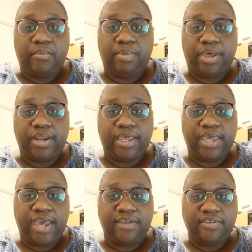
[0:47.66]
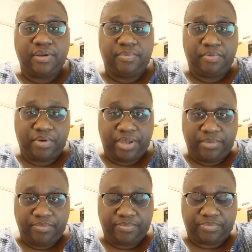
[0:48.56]
But it got to the
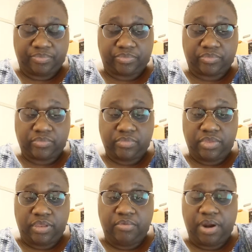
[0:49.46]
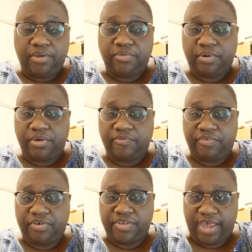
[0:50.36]
point where I was working
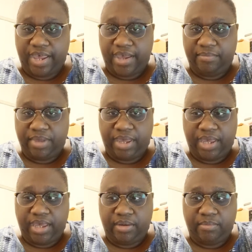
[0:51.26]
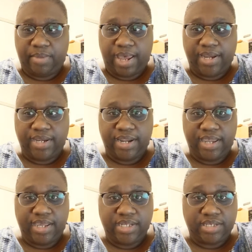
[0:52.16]
full time and my
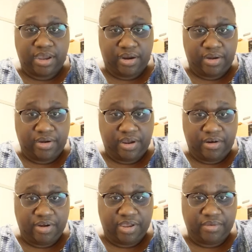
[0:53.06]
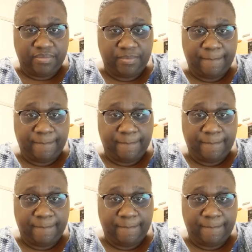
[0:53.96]
knee started hurting.